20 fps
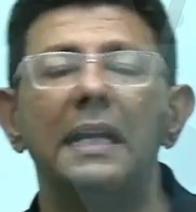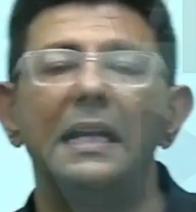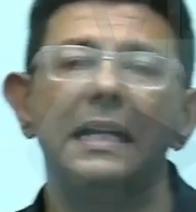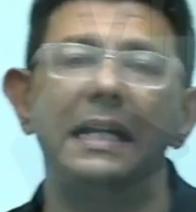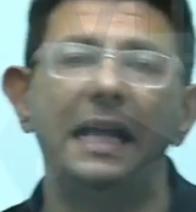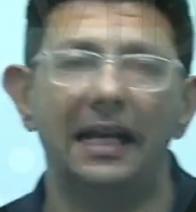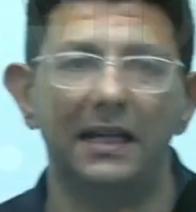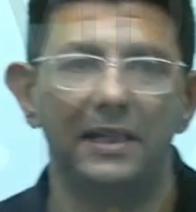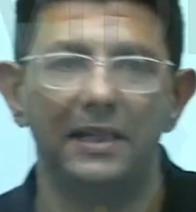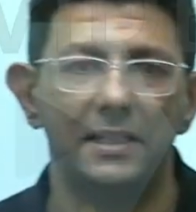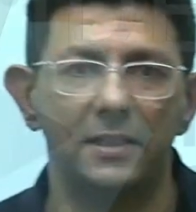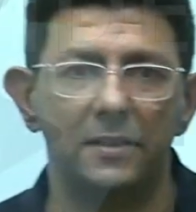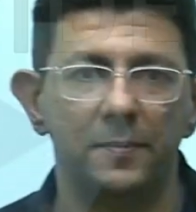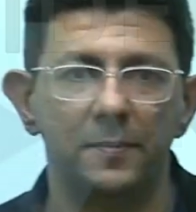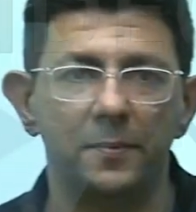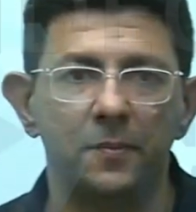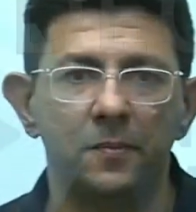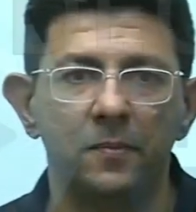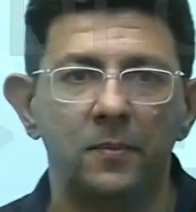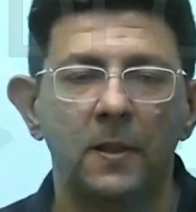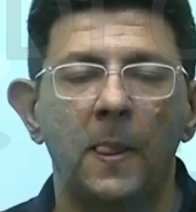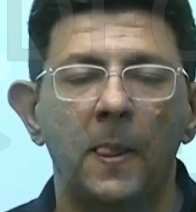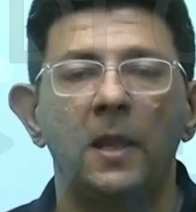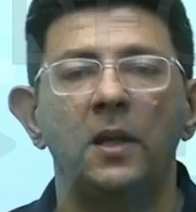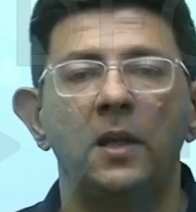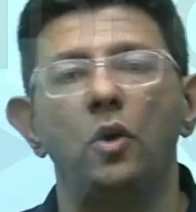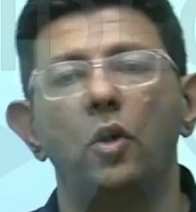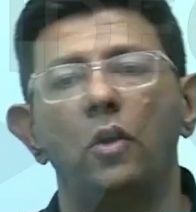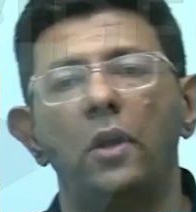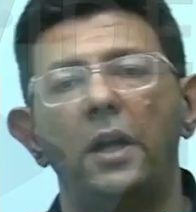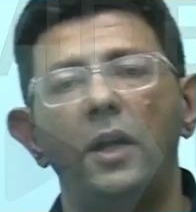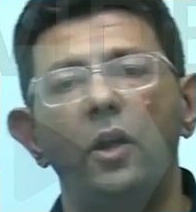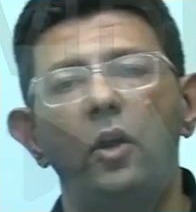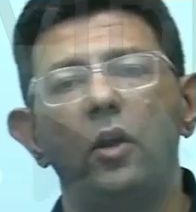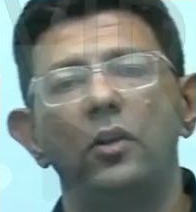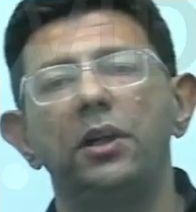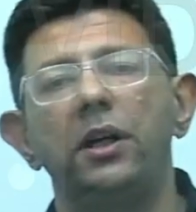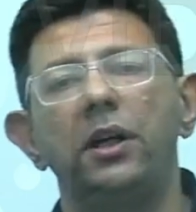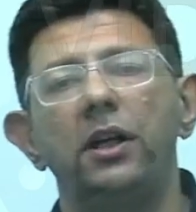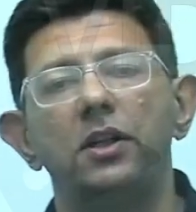Index. Your
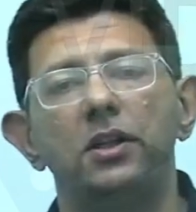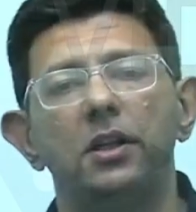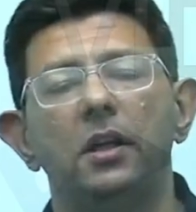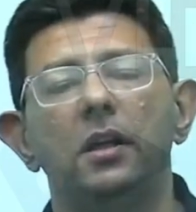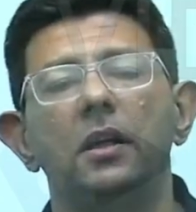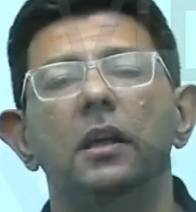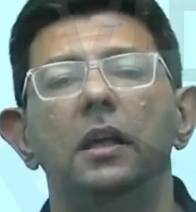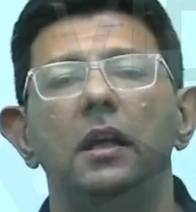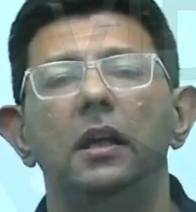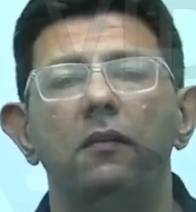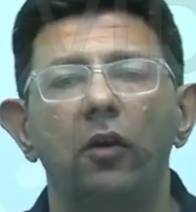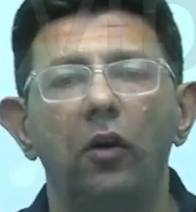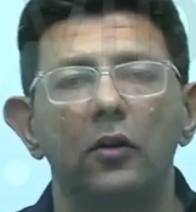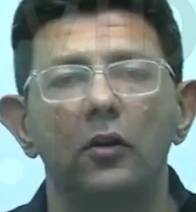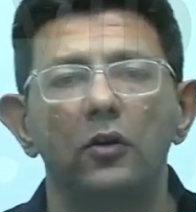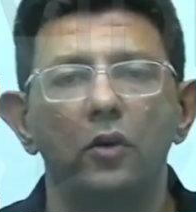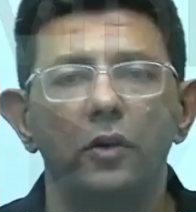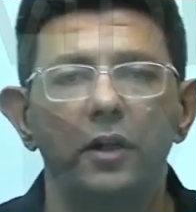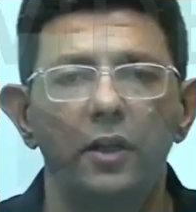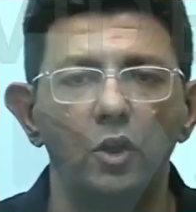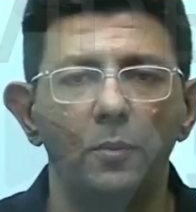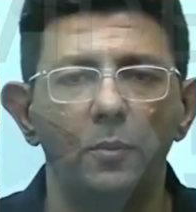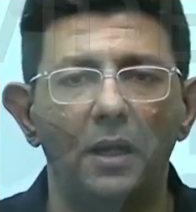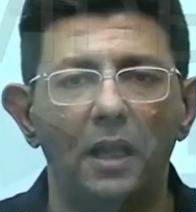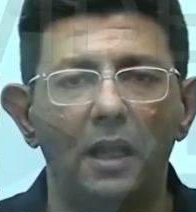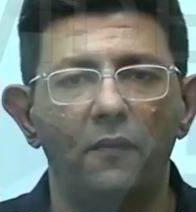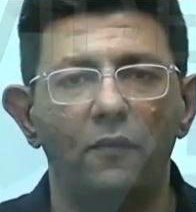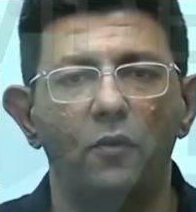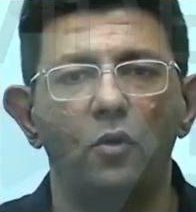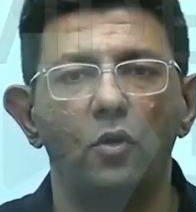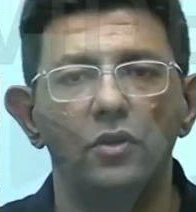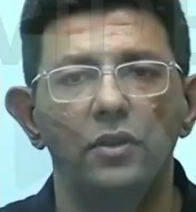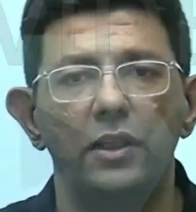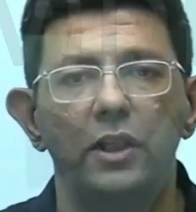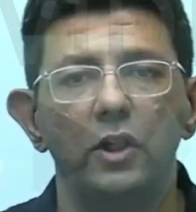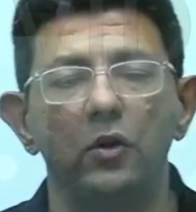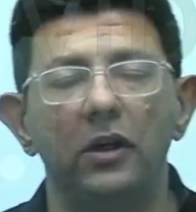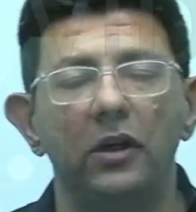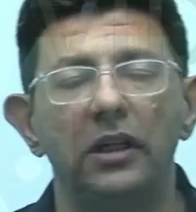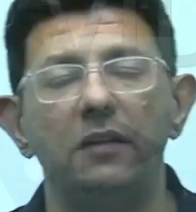radiology teacher will also teach you, but I'll of course
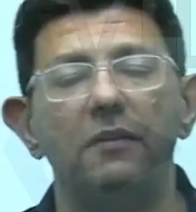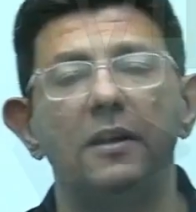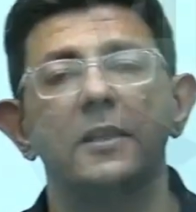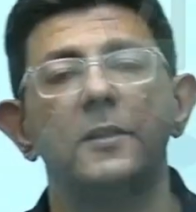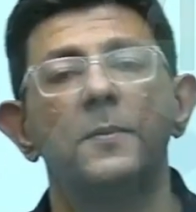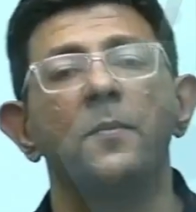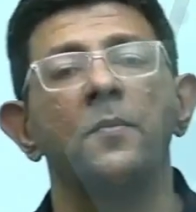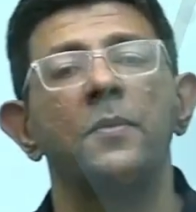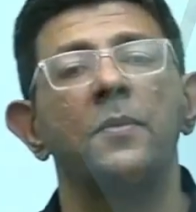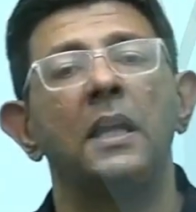teach you anyways.